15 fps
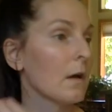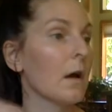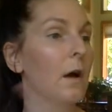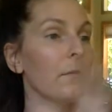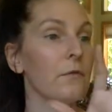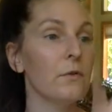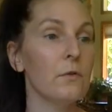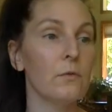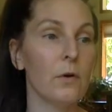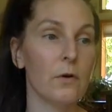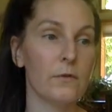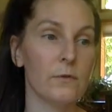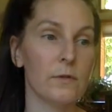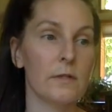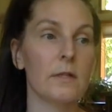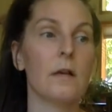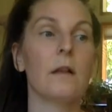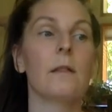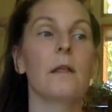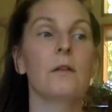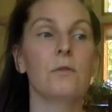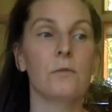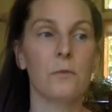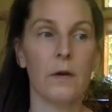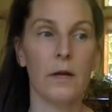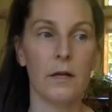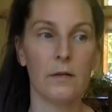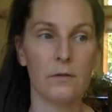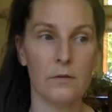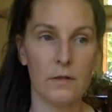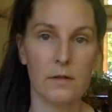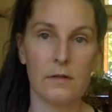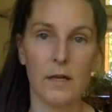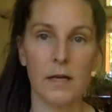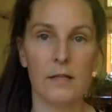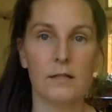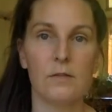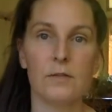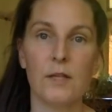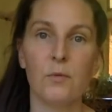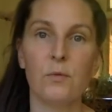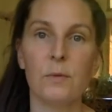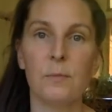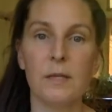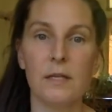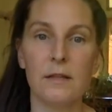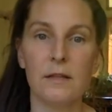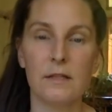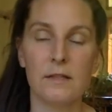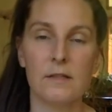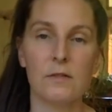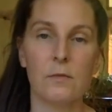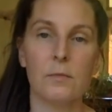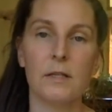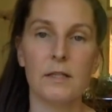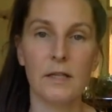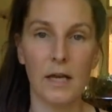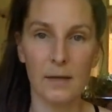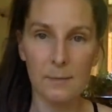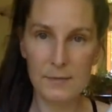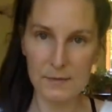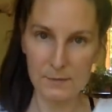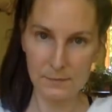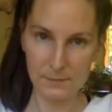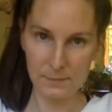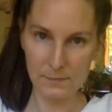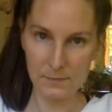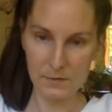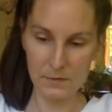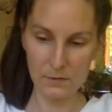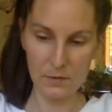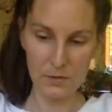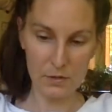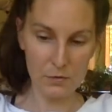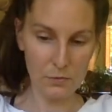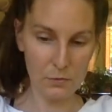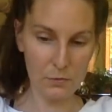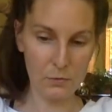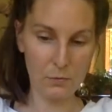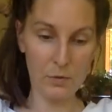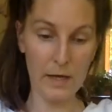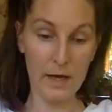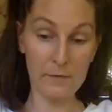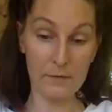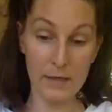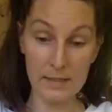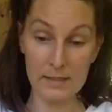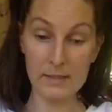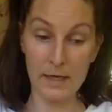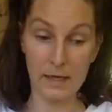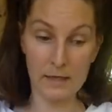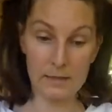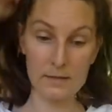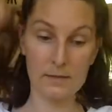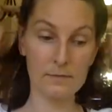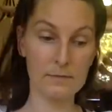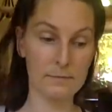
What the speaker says: a few rows written down, and then you write underneath that and you say repeat this so many times, so that you have less text.